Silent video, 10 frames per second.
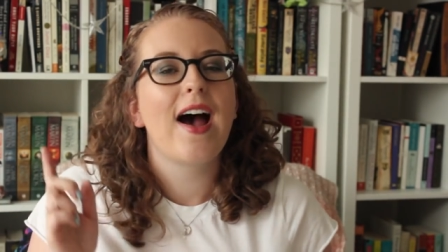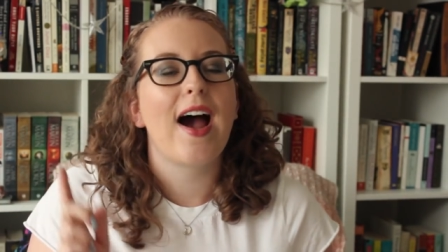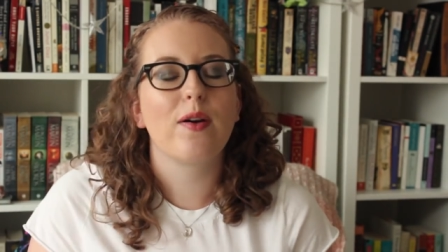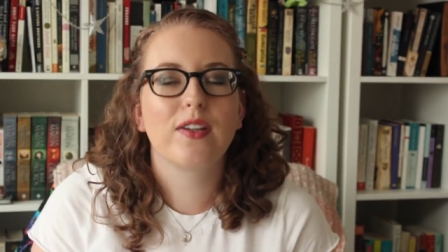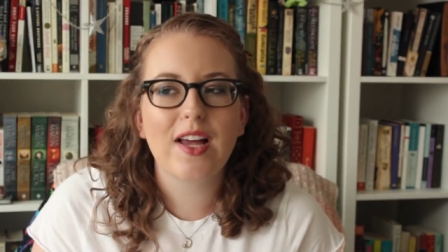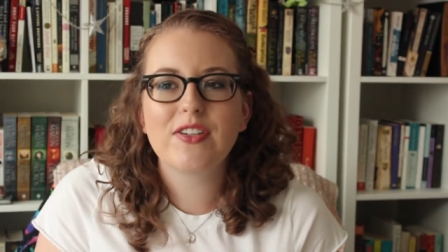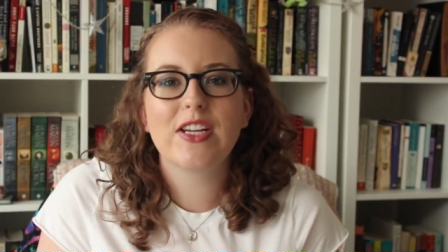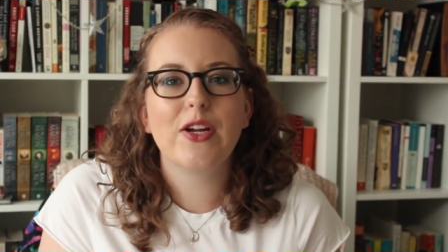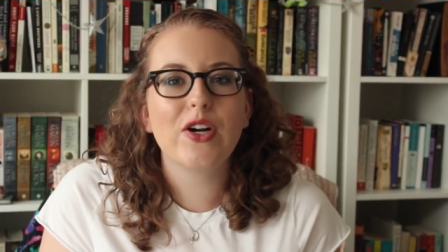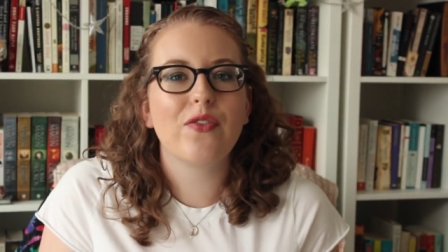I would love to
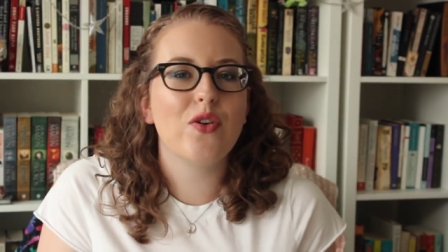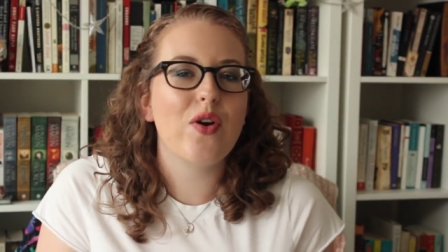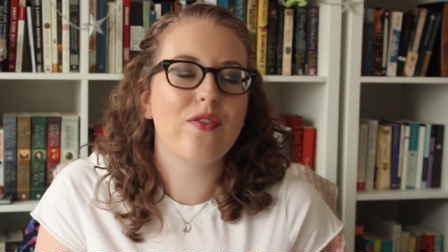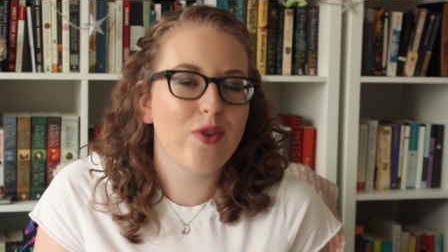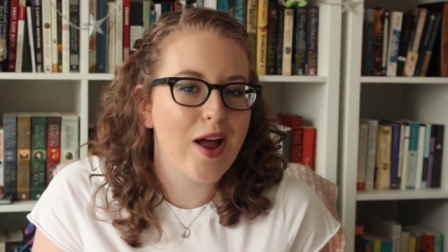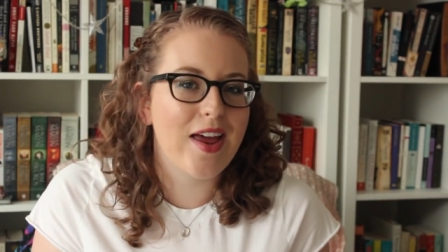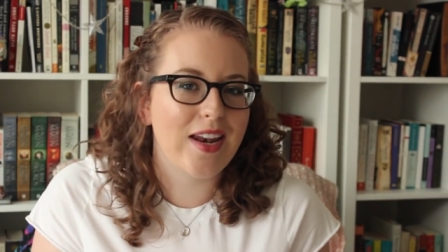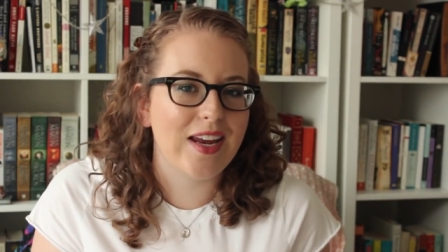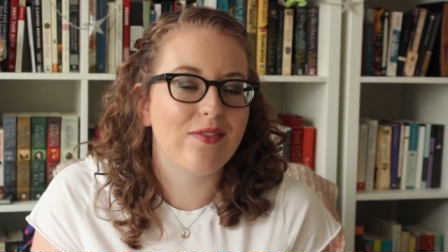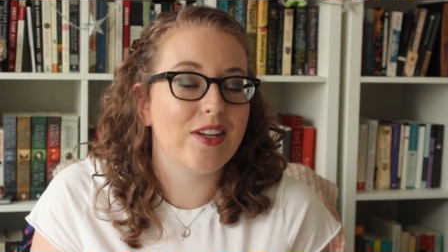hear if you have read
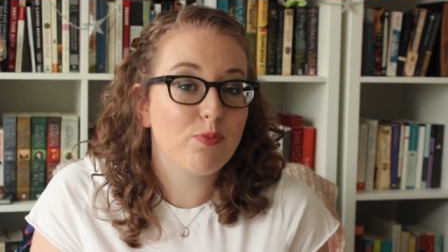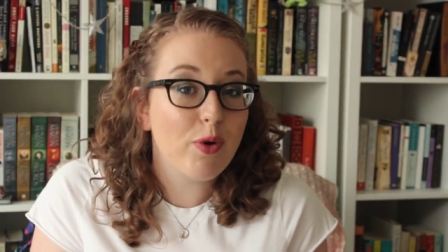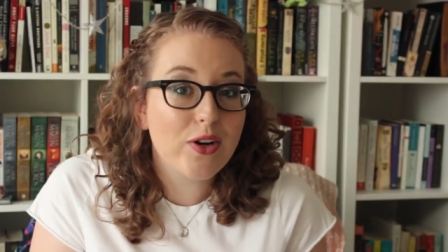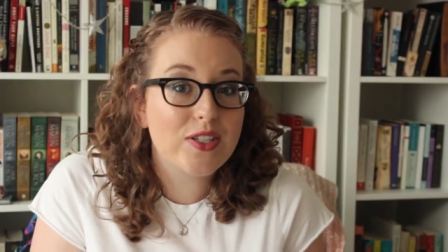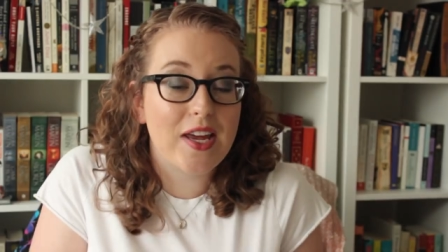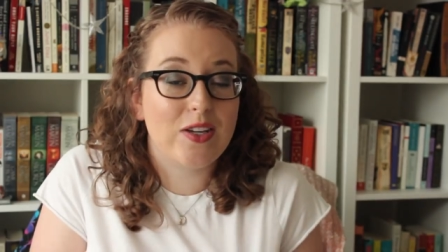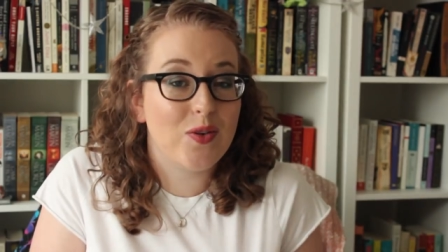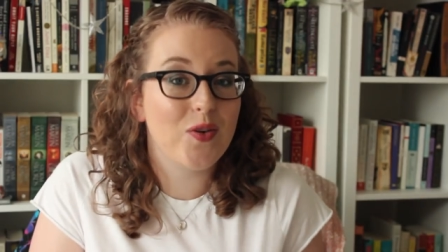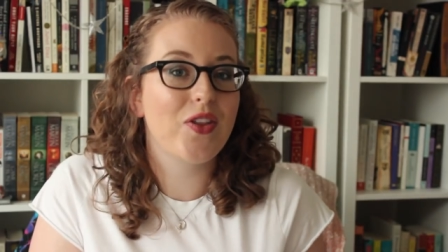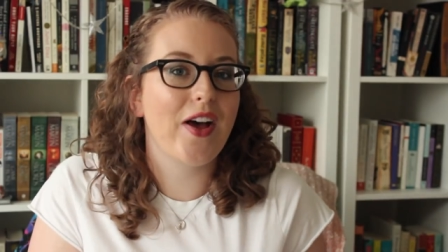any of these books and
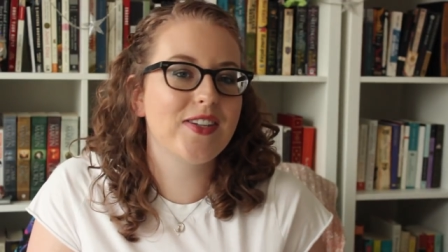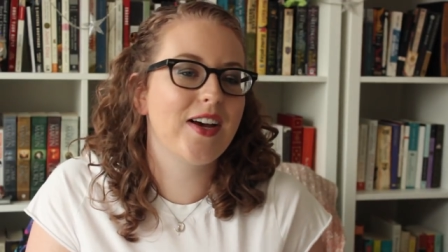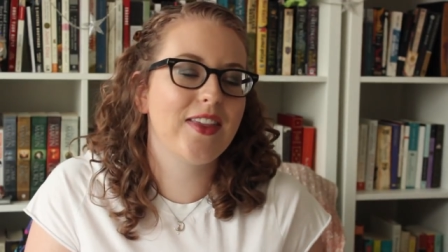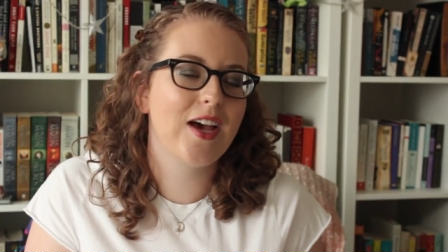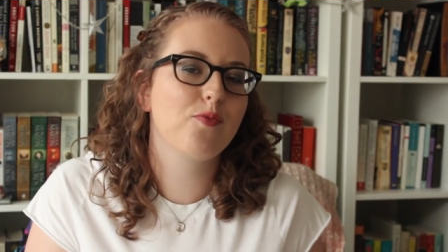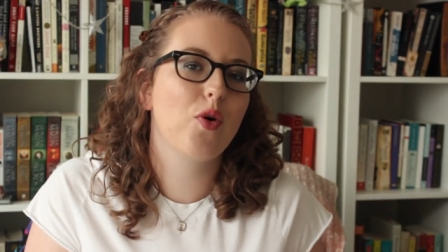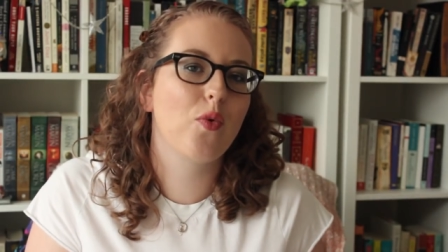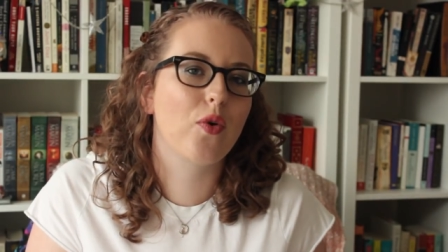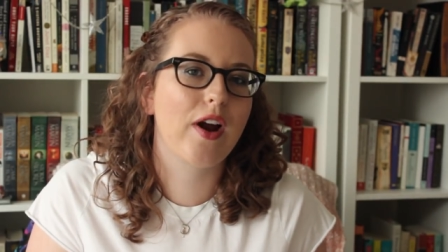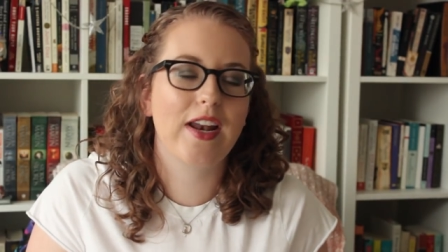your thoughts on them,
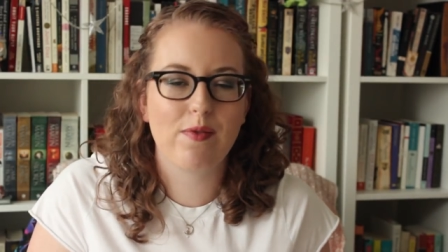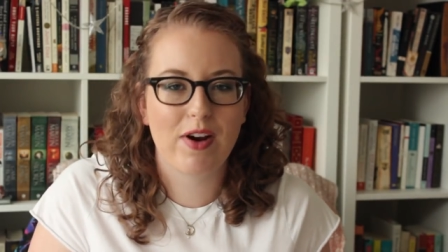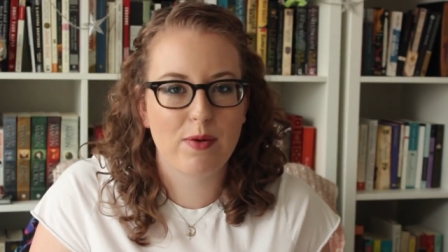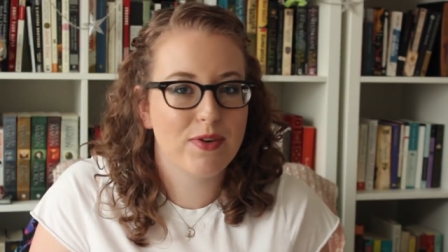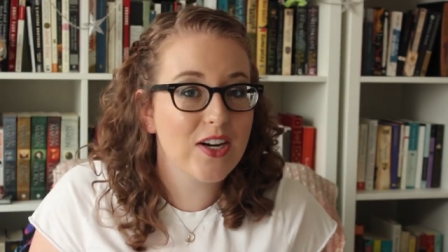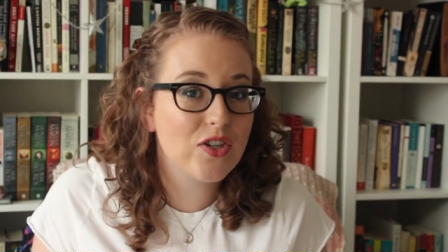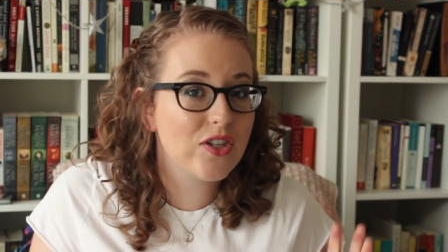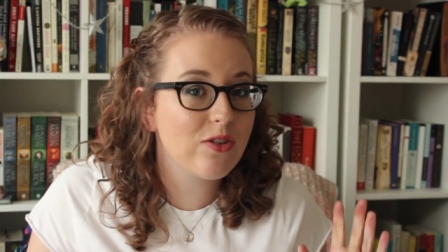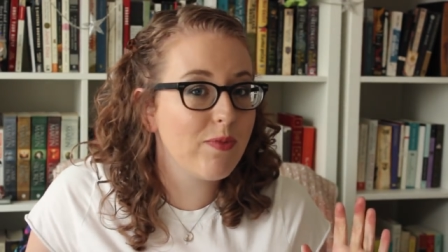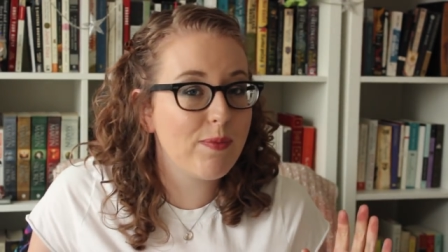or any recommendations
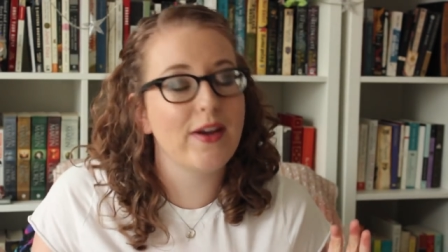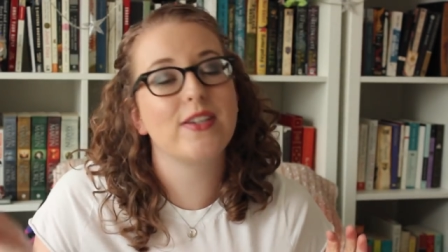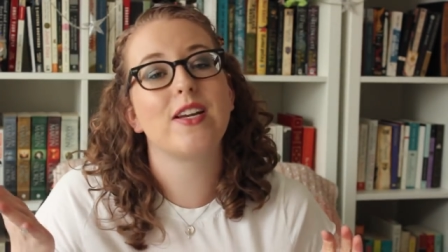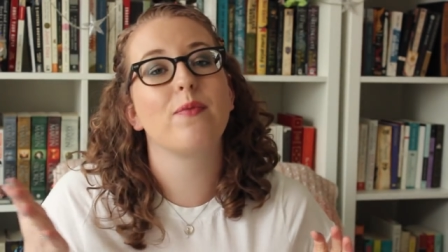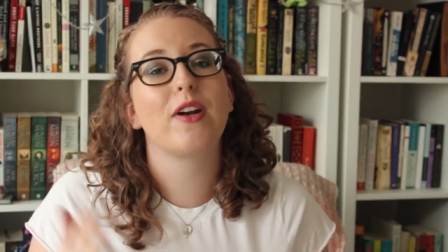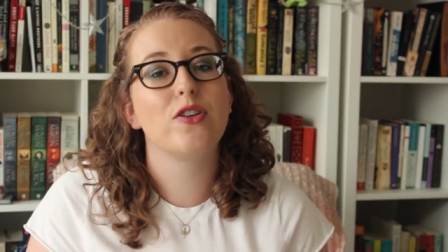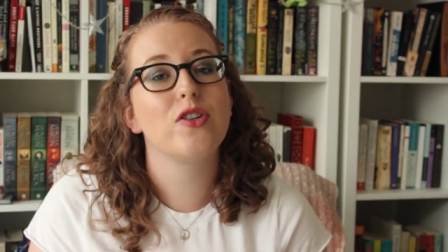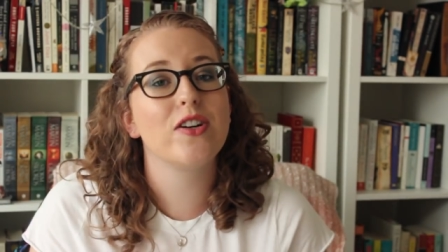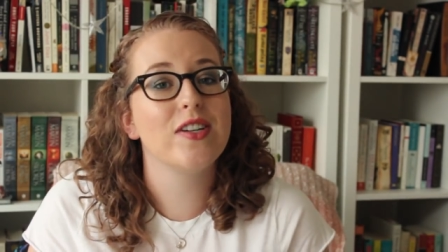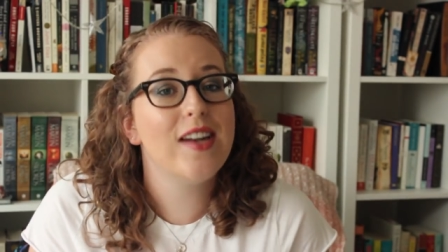from me based on what I
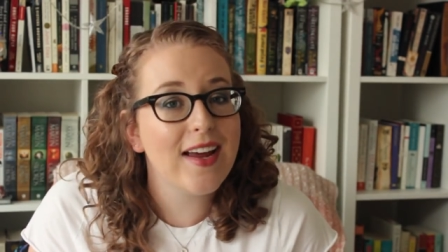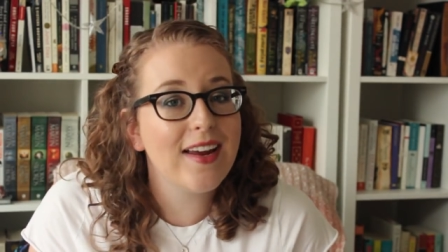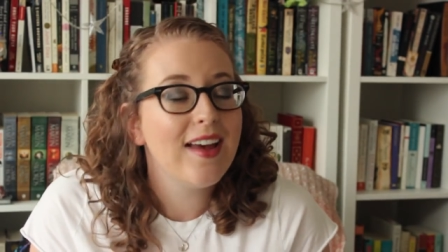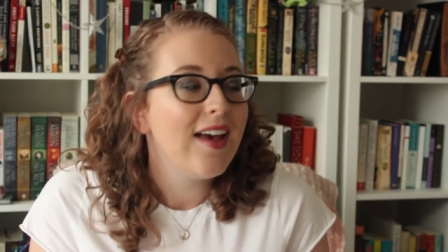shared today,